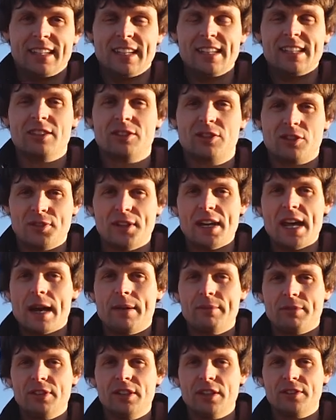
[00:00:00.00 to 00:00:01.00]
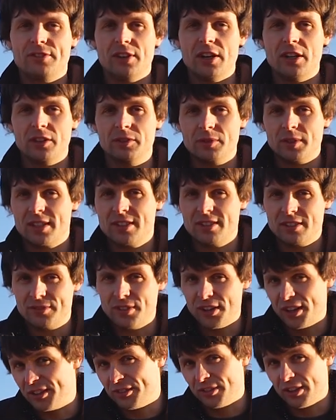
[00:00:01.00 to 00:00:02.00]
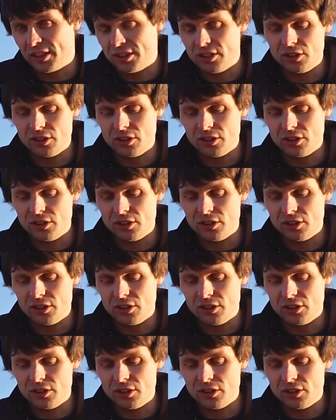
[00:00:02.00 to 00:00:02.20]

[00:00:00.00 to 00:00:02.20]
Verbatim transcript: into an app for your phone, which is very, very